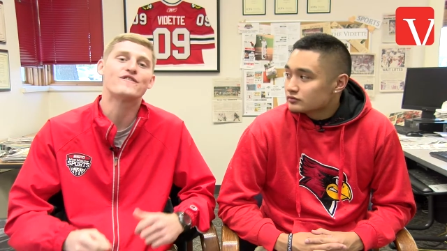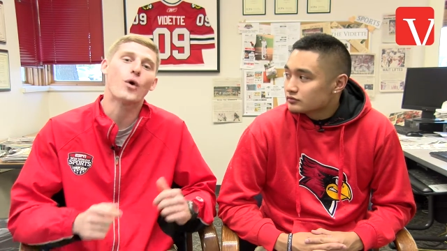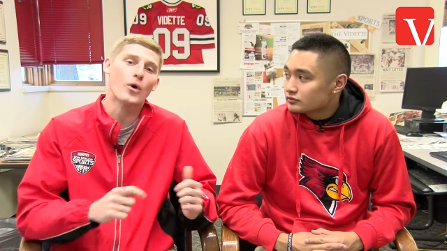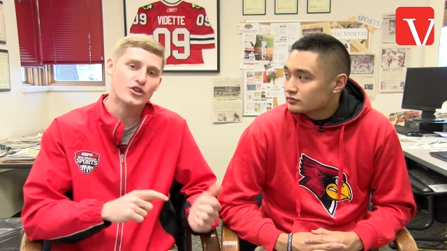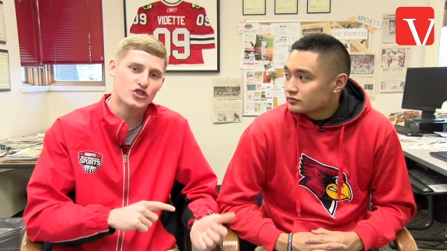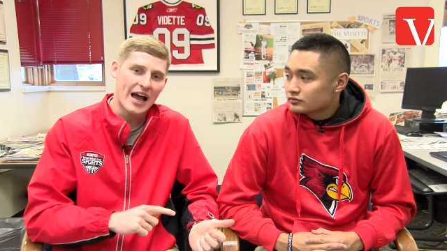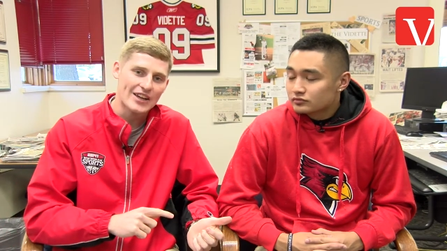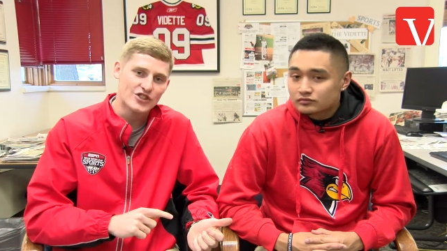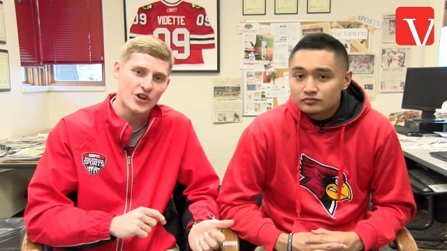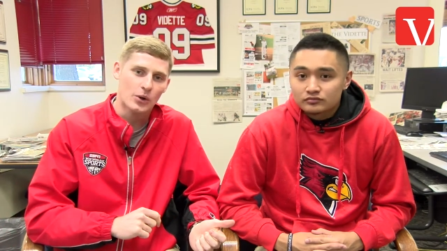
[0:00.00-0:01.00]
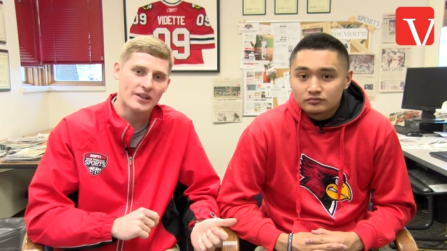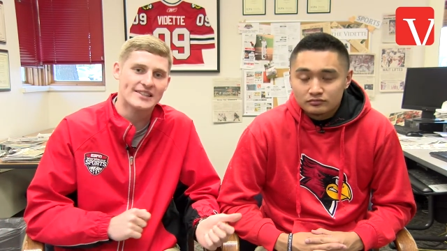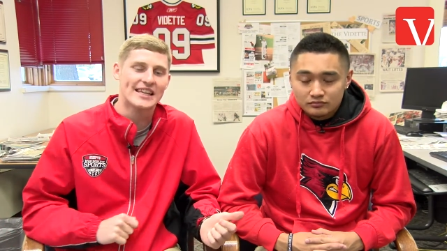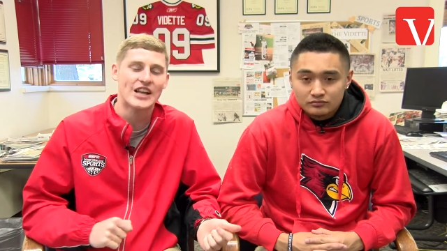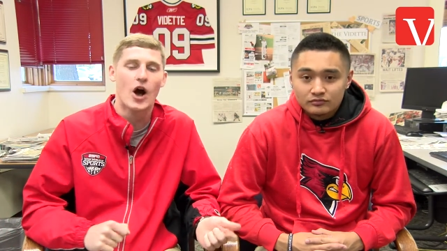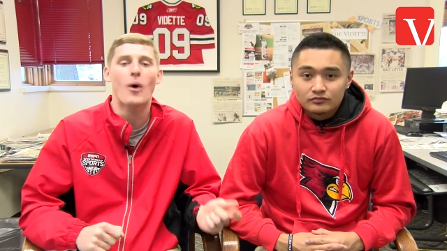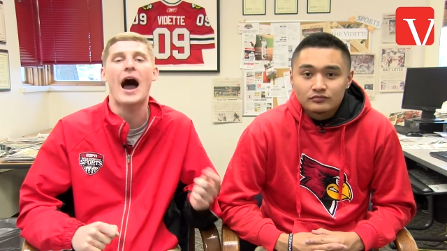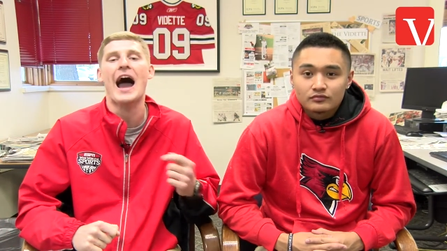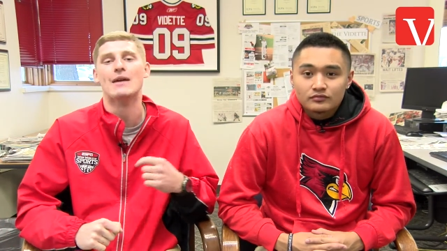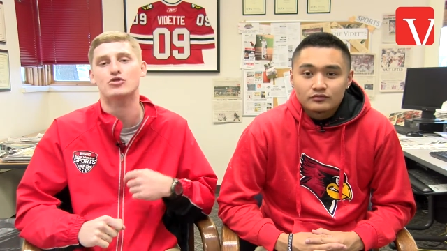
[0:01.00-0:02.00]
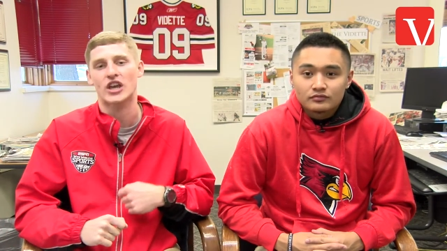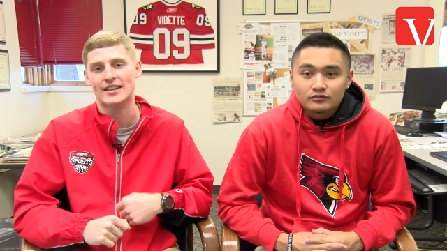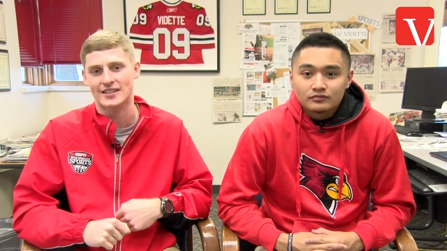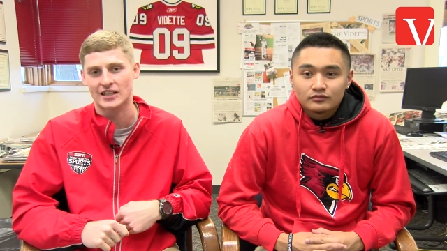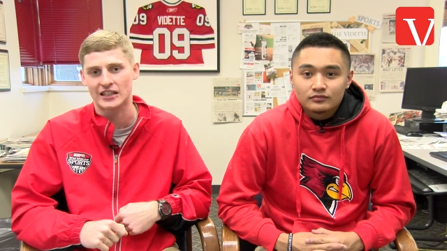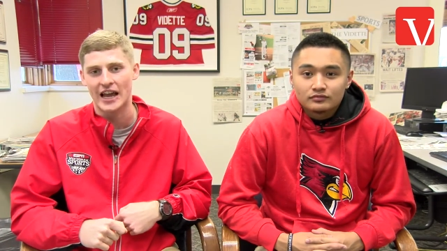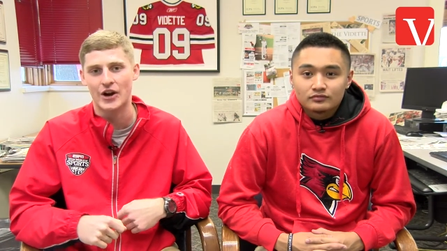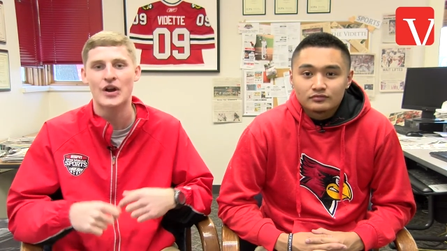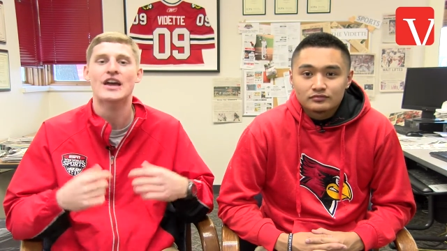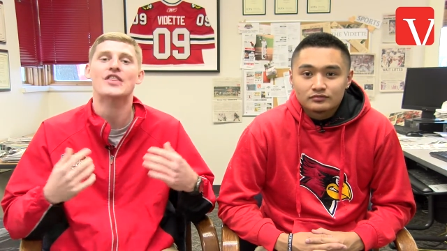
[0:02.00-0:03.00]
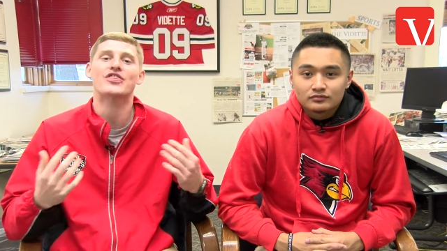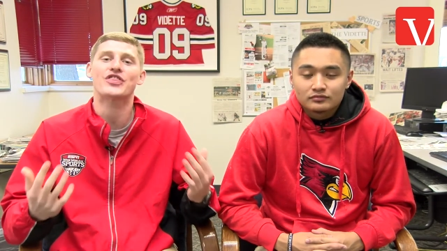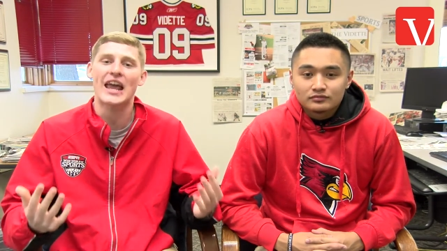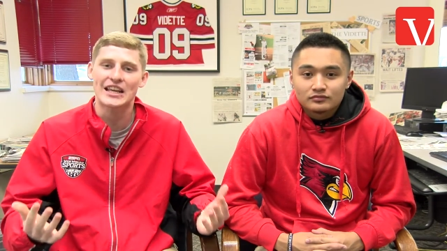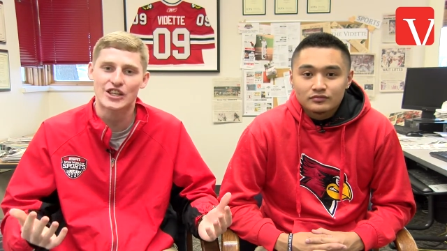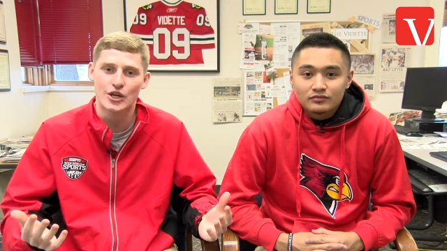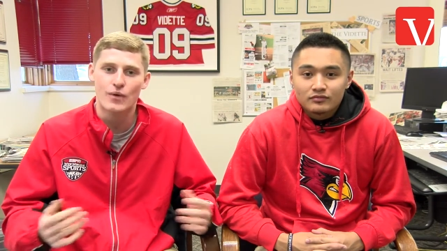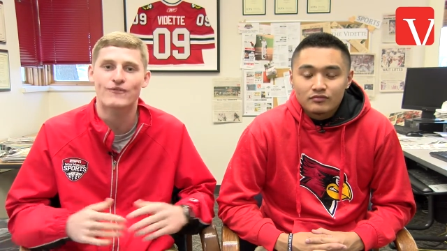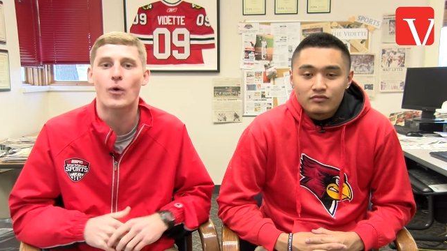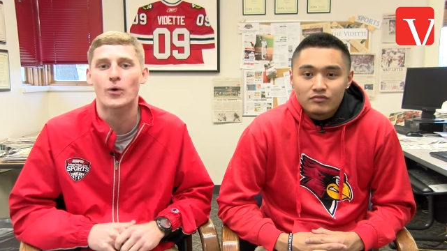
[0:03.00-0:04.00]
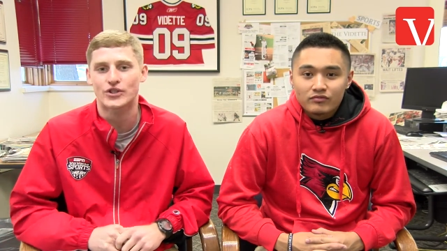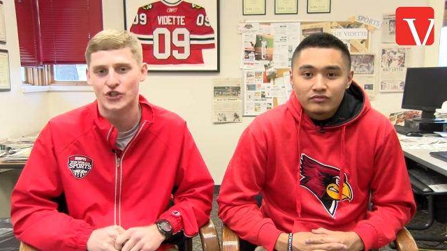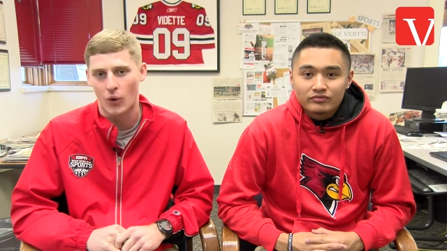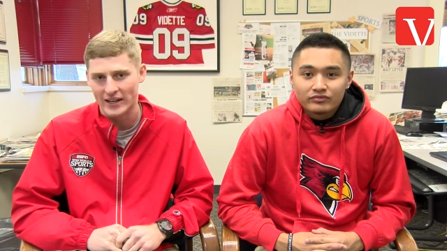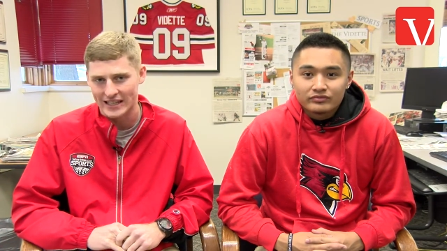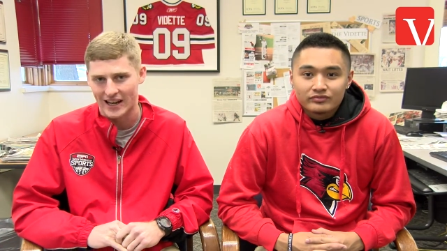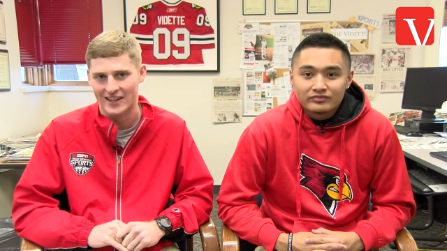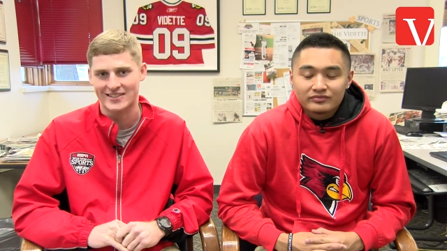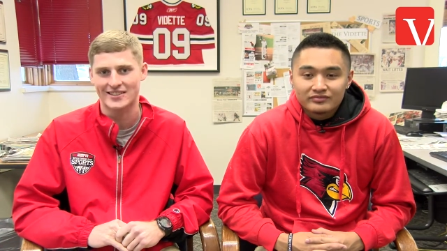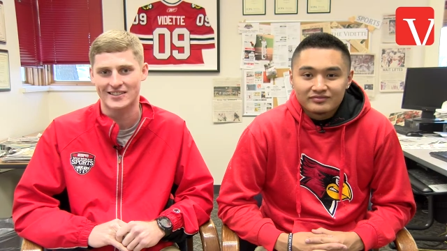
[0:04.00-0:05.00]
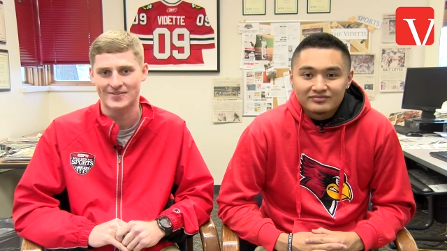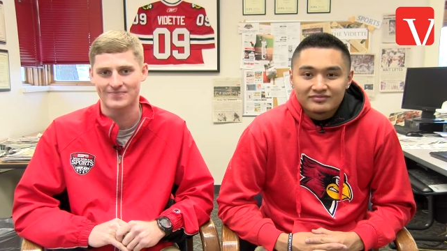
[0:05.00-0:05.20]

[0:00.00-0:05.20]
Speaker 1: For Josh Tolentino, I'm Jason Klaer. Thank you for joining us.